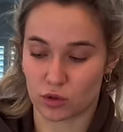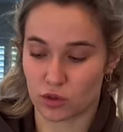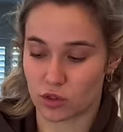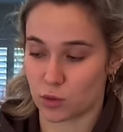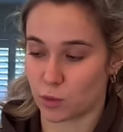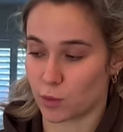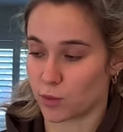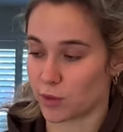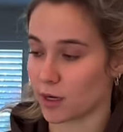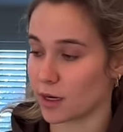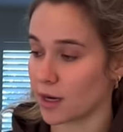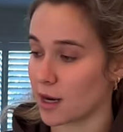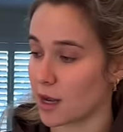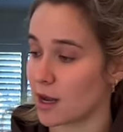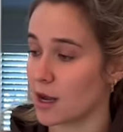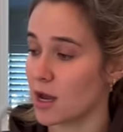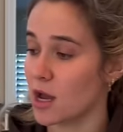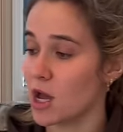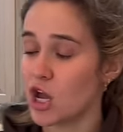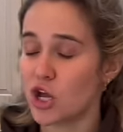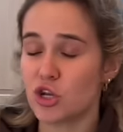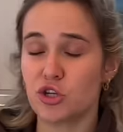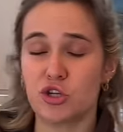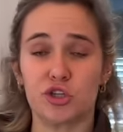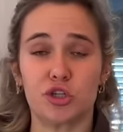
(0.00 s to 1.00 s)
so we're gonna
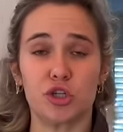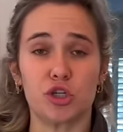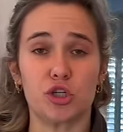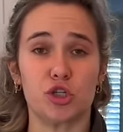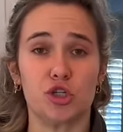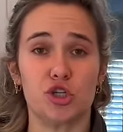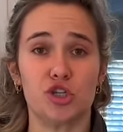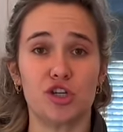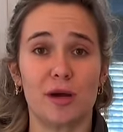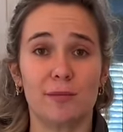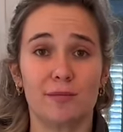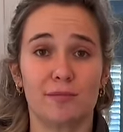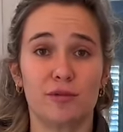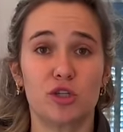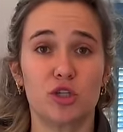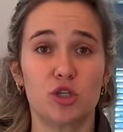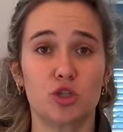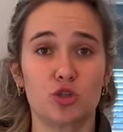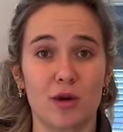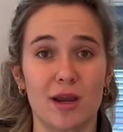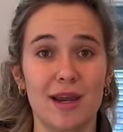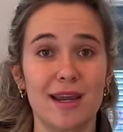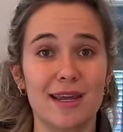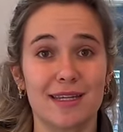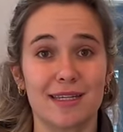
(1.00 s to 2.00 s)
just jump
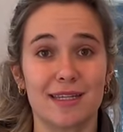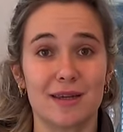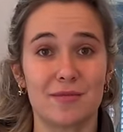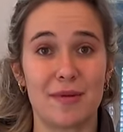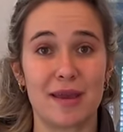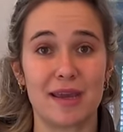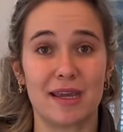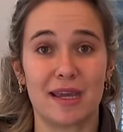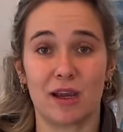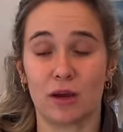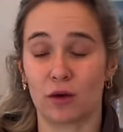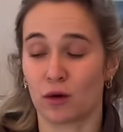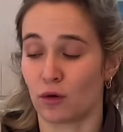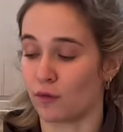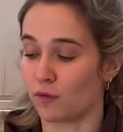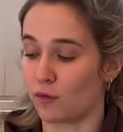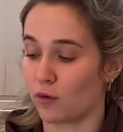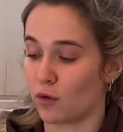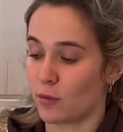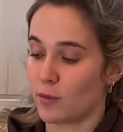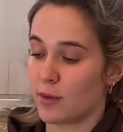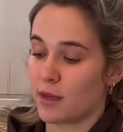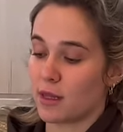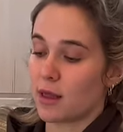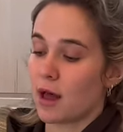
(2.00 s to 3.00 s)
straight into making her
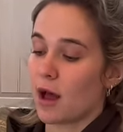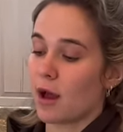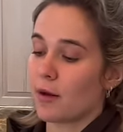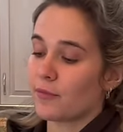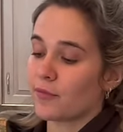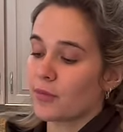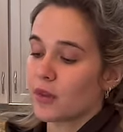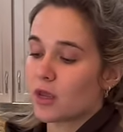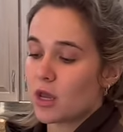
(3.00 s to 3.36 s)
formula.